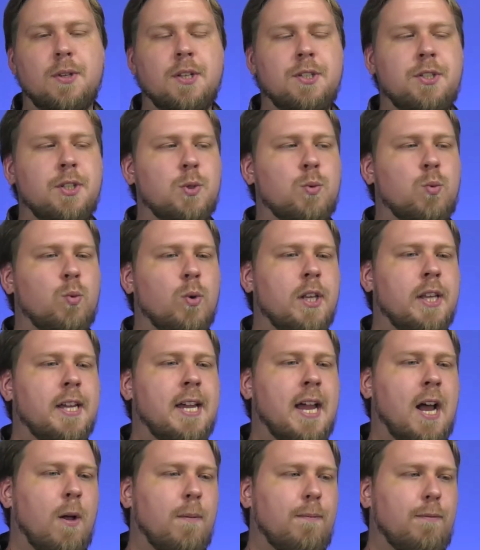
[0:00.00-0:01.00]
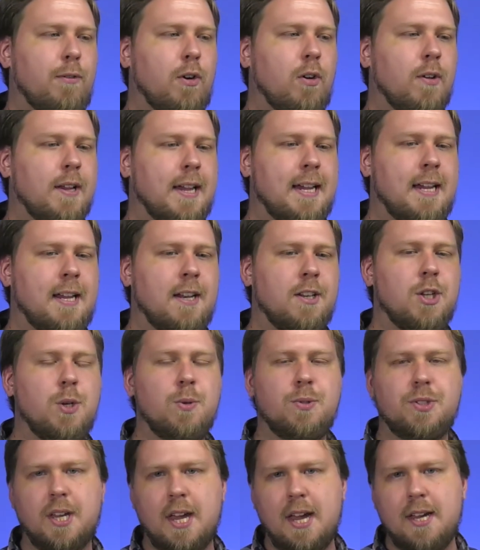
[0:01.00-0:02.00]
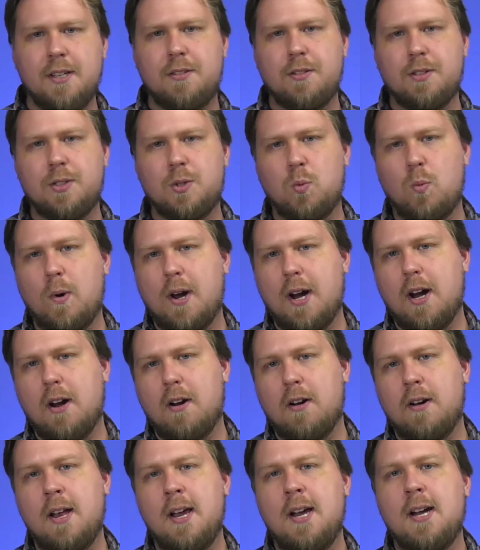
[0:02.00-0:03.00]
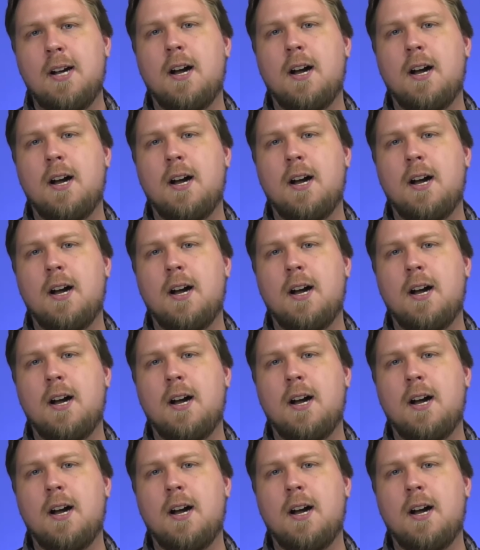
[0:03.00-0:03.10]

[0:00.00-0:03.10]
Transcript: this is really helpful in use cases where